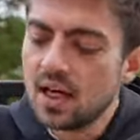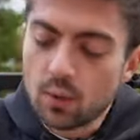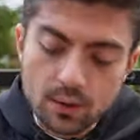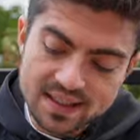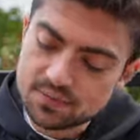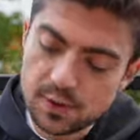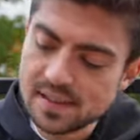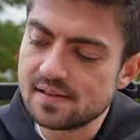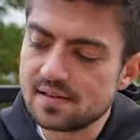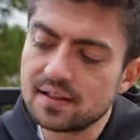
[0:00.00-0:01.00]
Whereas, for
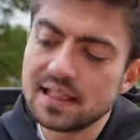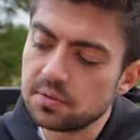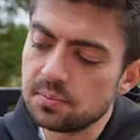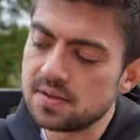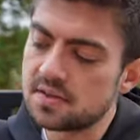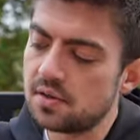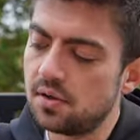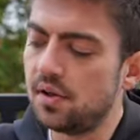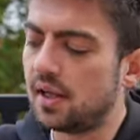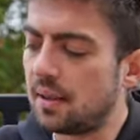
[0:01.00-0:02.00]
instance, the
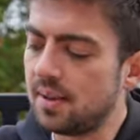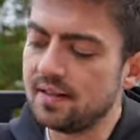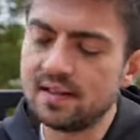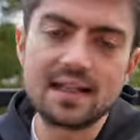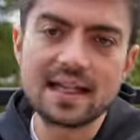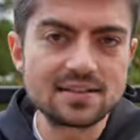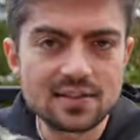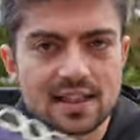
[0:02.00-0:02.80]
Cloudmonster, I mean, it has the